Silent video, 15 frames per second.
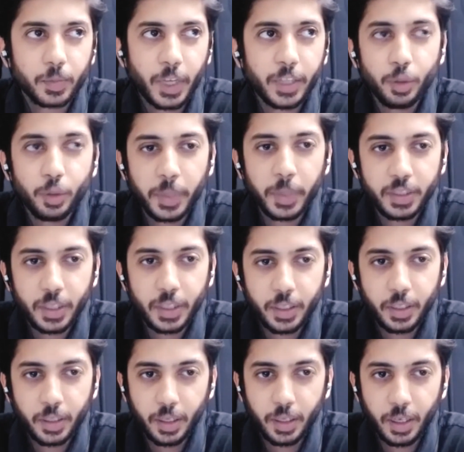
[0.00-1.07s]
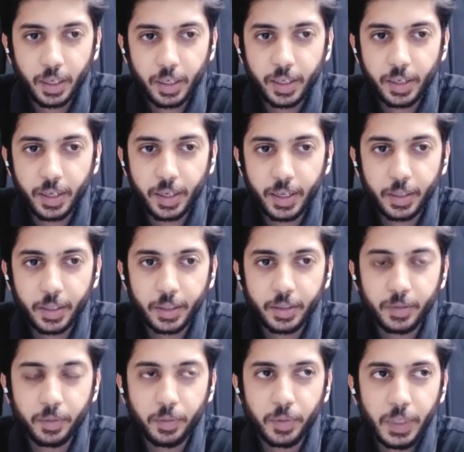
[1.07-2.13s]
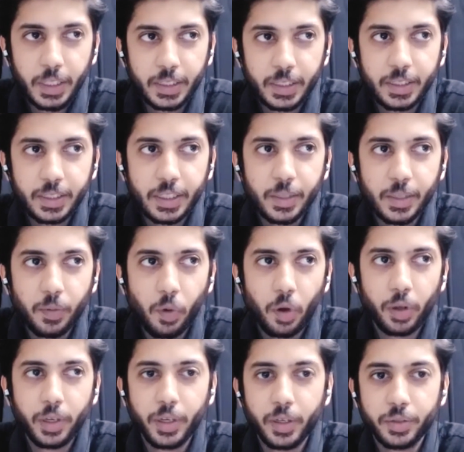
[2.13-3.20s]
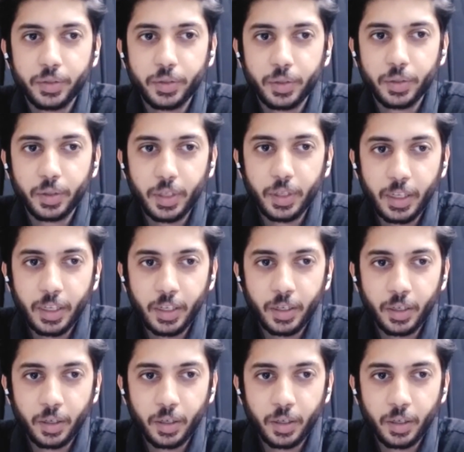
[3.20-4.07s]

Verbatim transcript: as you mentioned earlier, right? We see warriors in